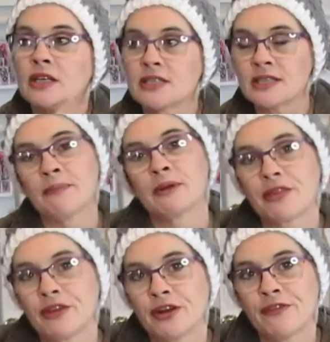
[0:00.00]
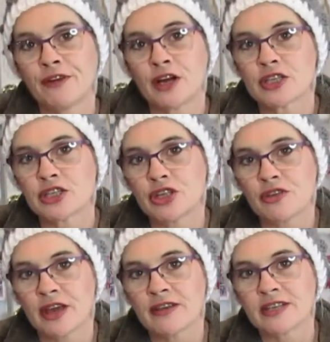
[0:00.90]
December 31st,
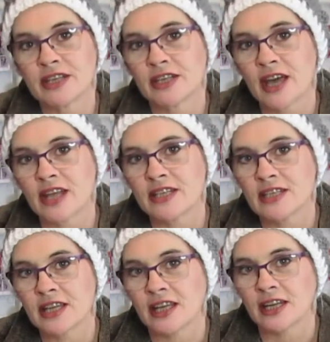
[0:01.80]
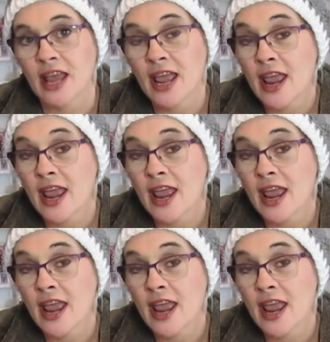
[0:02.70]
2019.